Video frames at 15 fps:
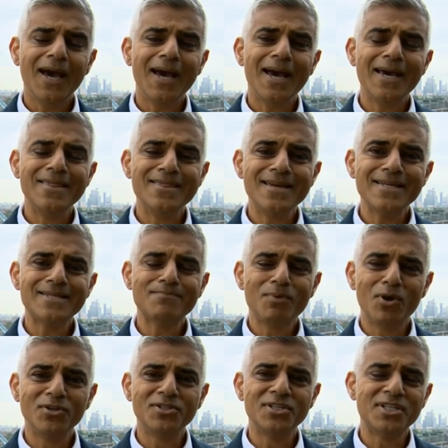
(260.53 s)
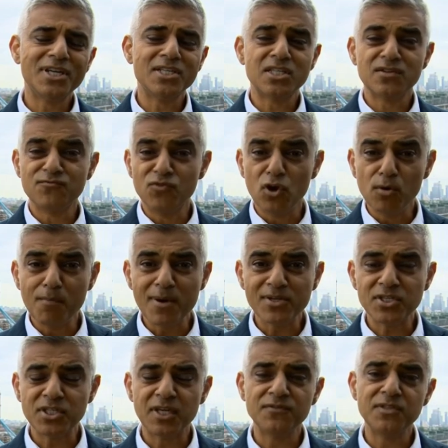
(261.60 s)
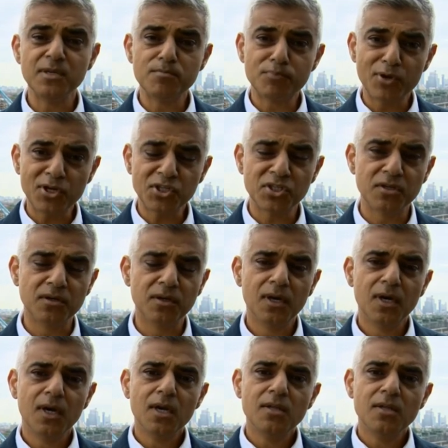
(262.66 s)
And this policy sends the wrong message, gives the impression